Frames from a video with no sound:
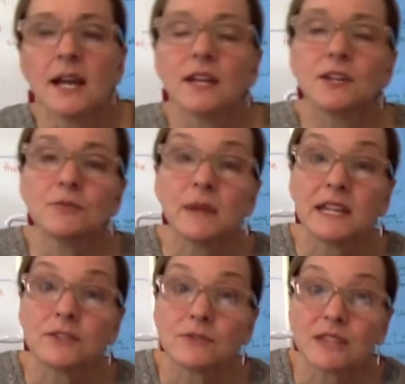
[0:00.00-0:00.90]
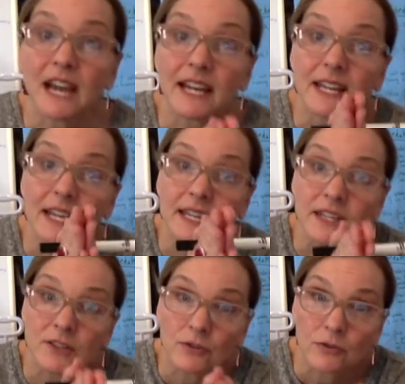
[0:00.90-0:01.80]
You may do that
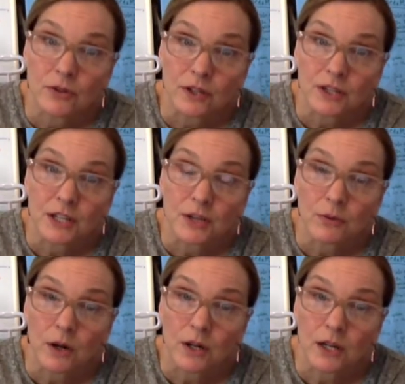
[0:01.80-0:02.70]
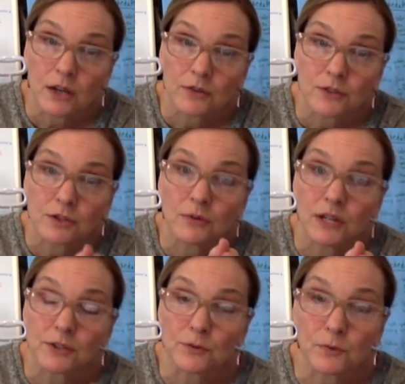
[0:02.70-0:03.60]
in your QR code too
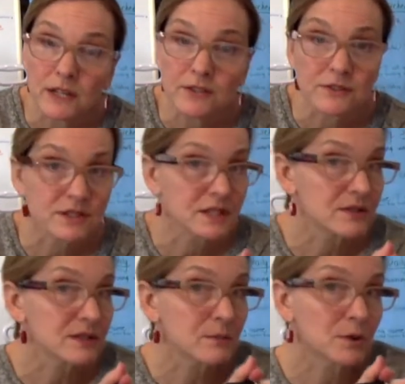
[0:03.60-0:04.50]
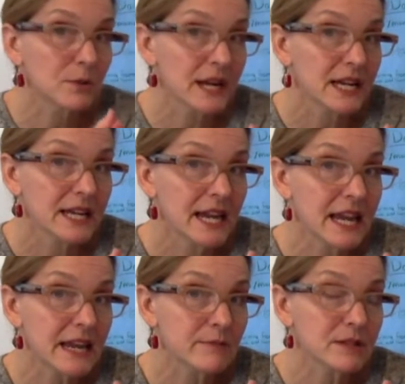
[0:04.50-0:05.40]
under Wonders. There's some great
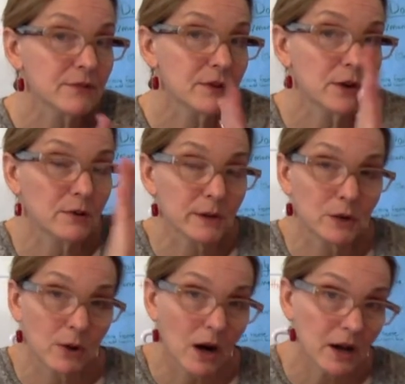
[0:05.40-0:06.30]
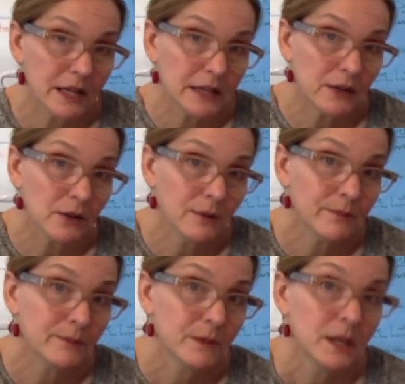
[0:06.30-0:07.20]
games if you go to McGraw-Hill
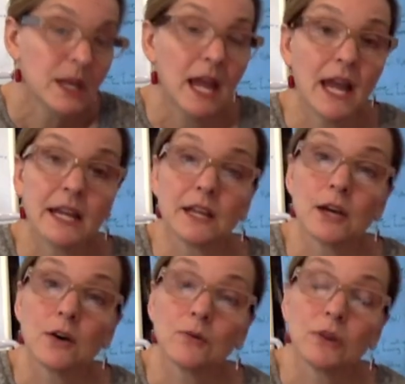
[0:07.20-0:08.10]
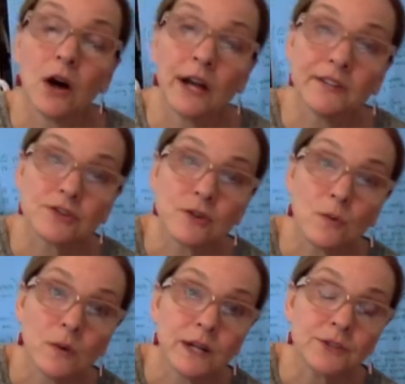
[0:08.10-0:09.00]
and go Launch
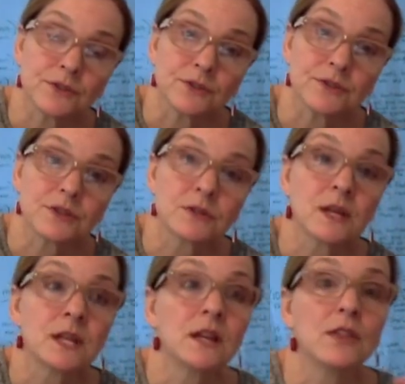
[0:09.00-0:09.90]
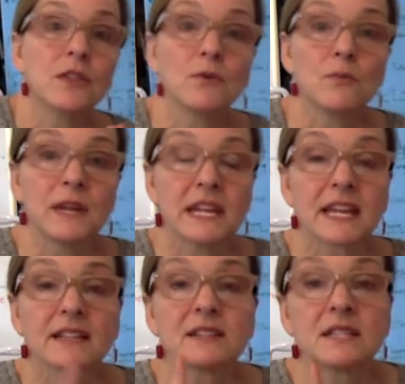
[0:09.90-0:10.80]
Wonders. The week
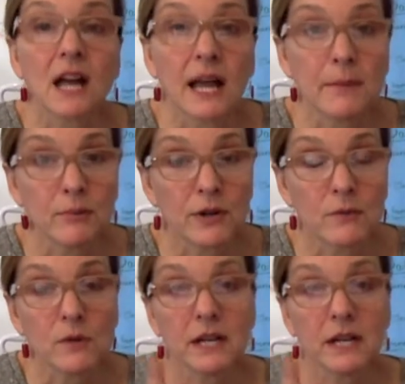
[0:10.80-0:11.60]
is 9.1.